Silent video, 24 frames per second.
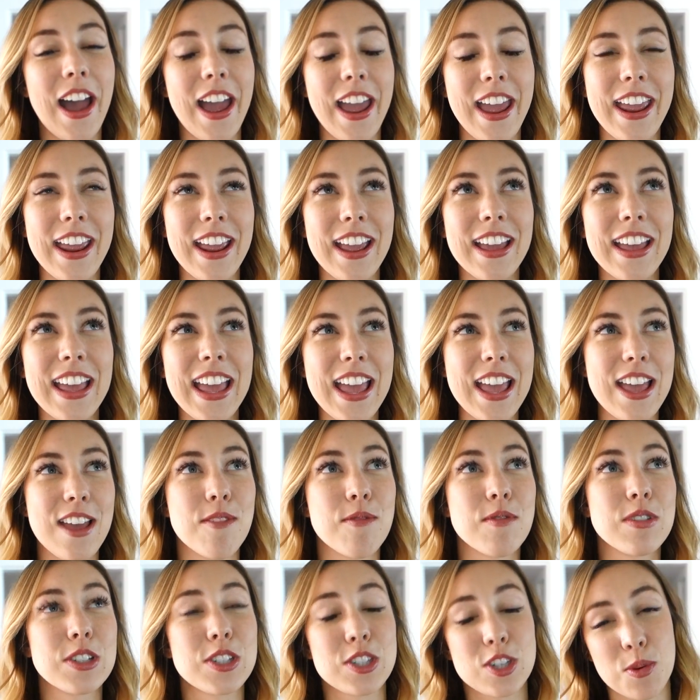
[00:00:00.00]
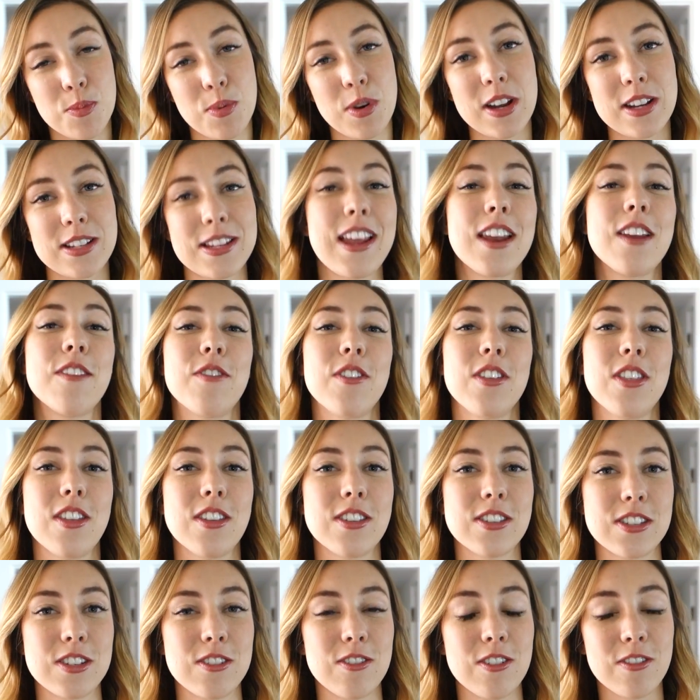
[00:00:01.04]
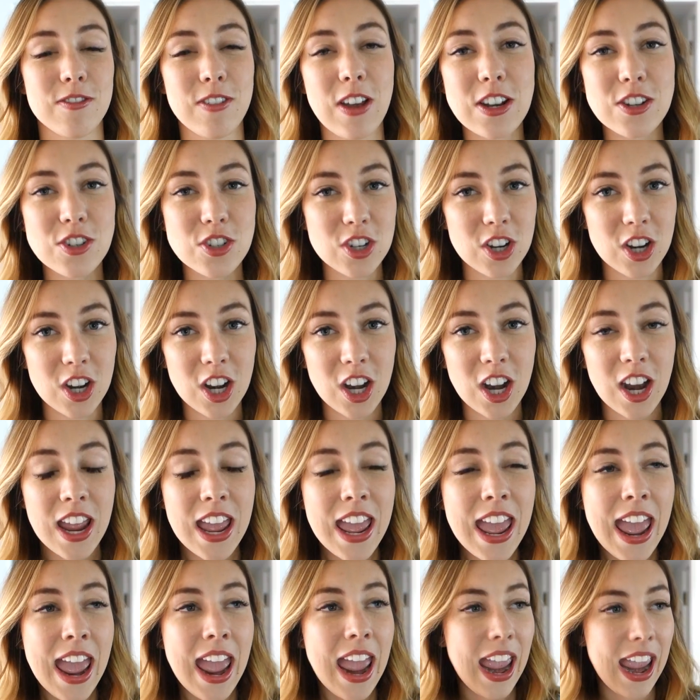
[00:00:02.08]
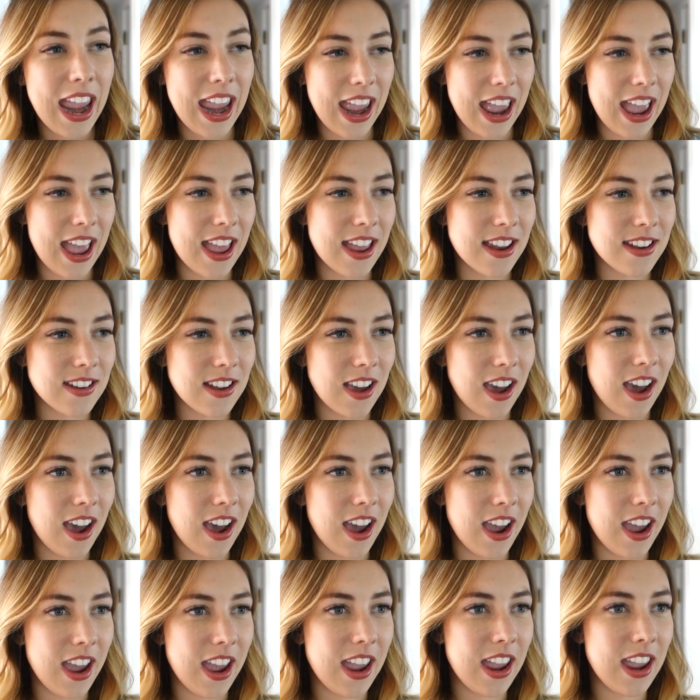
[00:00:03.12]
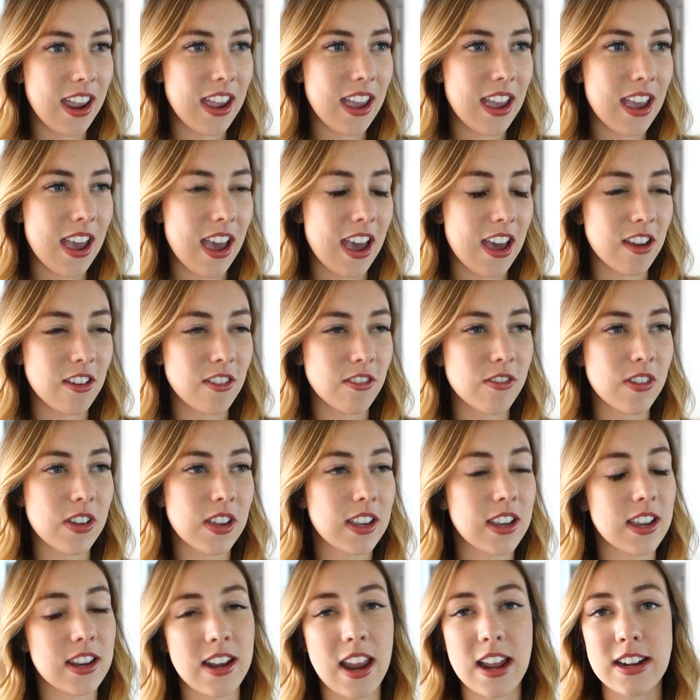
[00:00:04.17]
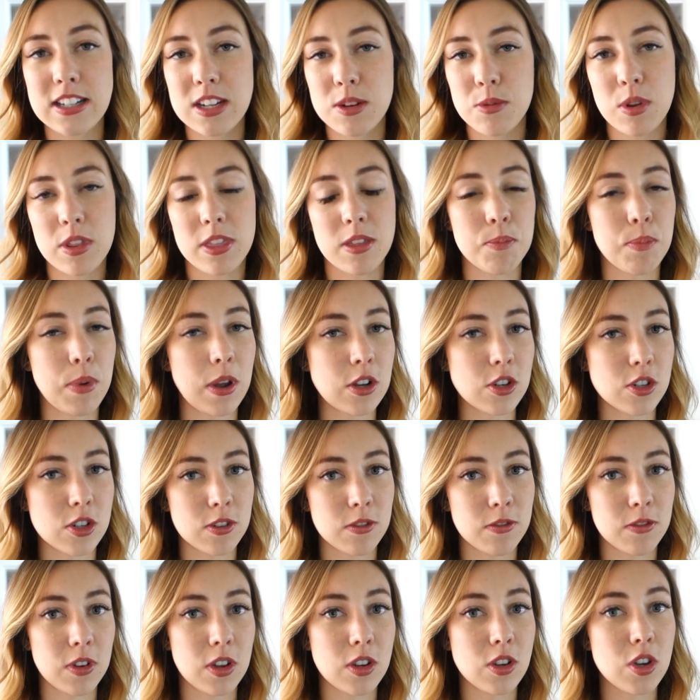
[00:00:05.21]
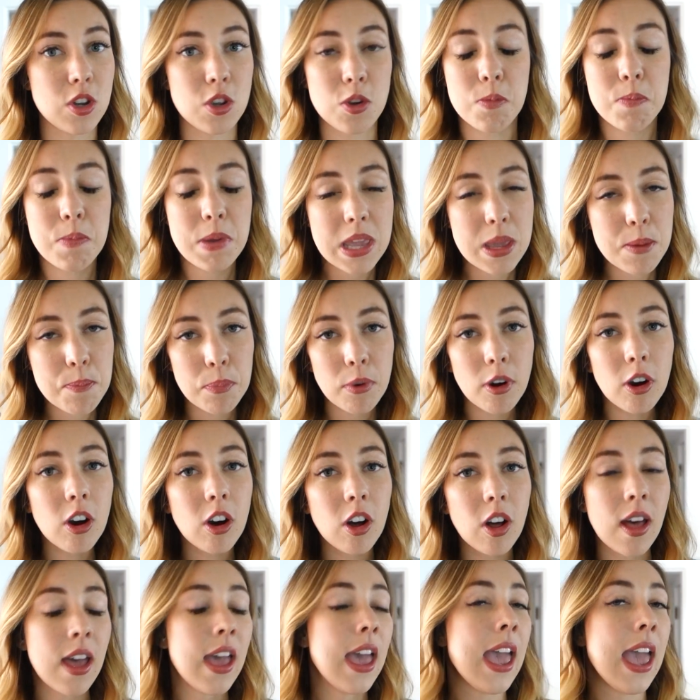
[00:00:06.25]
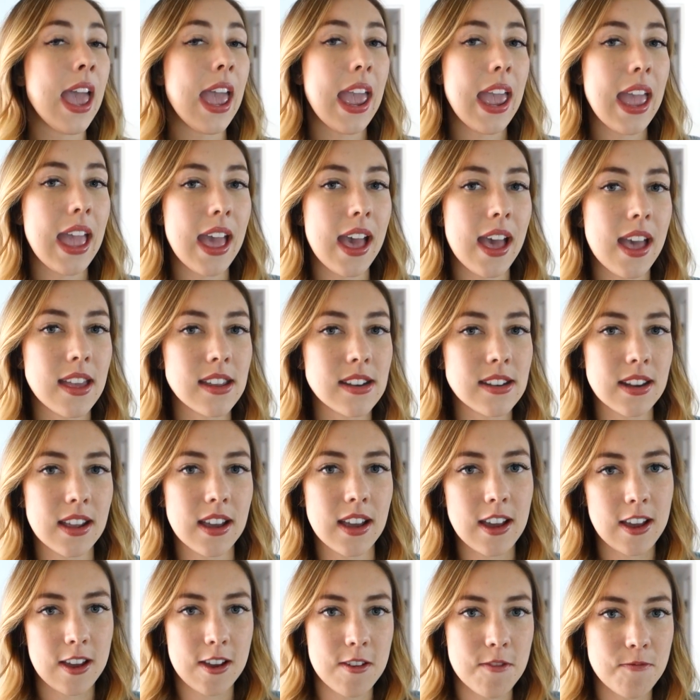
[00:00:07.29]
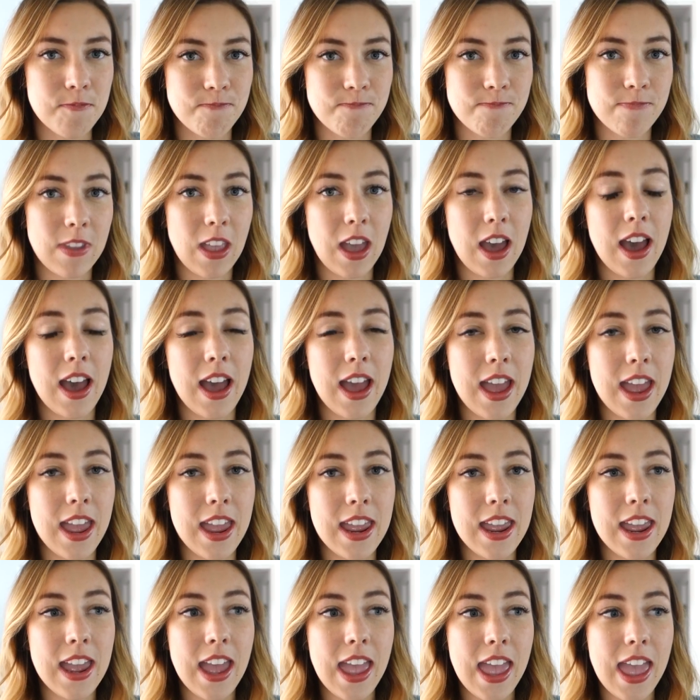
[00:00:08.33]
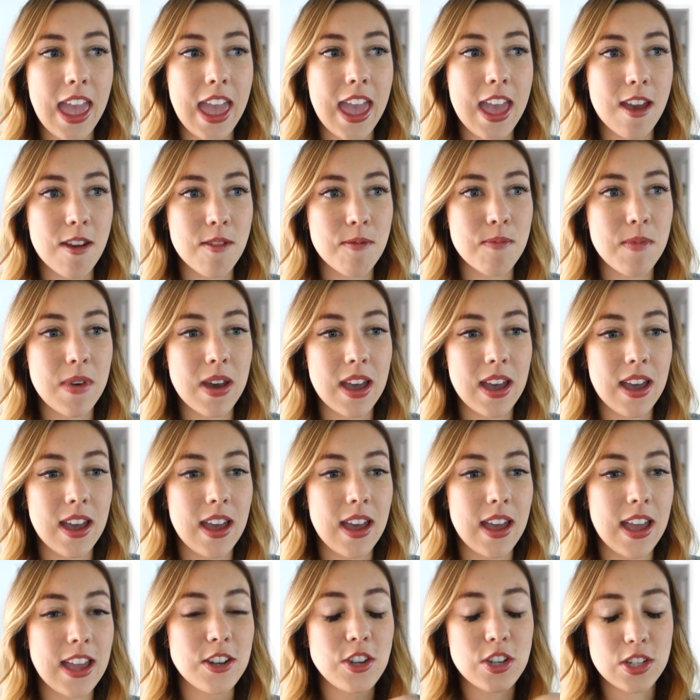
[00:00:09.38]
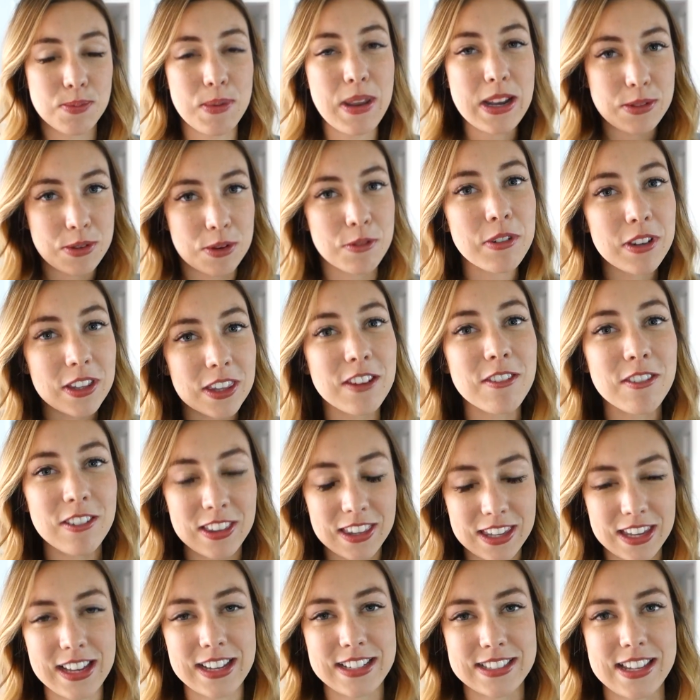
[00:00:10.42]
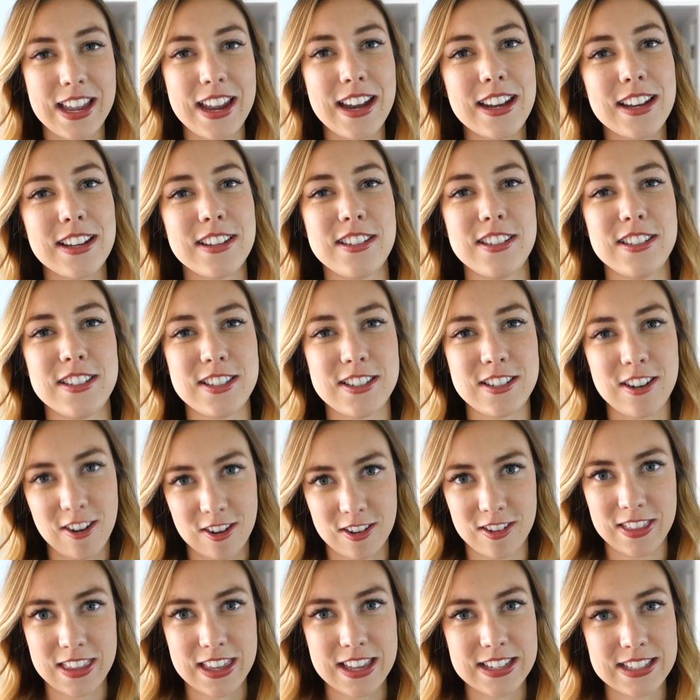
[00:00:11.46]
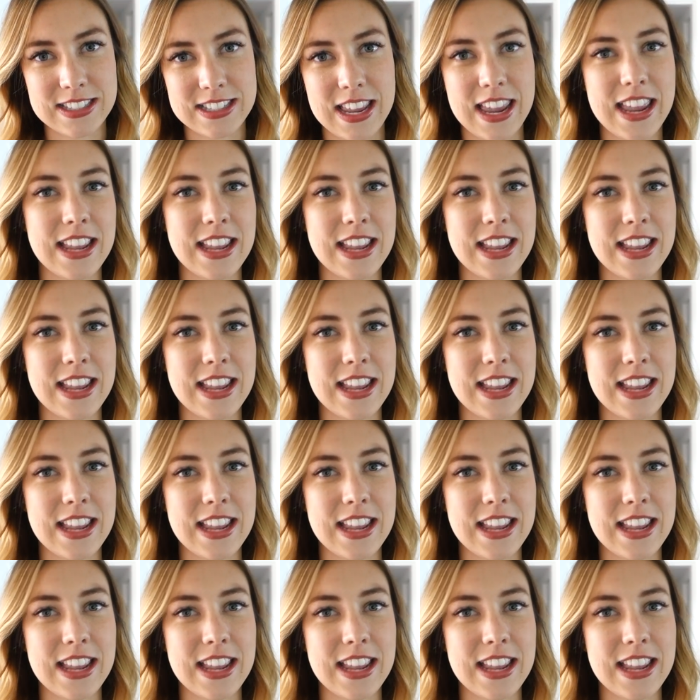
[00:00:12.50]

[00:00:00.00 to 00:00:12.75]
I am super excited for this new adventure and I have connected with a bunch of new people and um, I am it just makes me really, really excited to start this.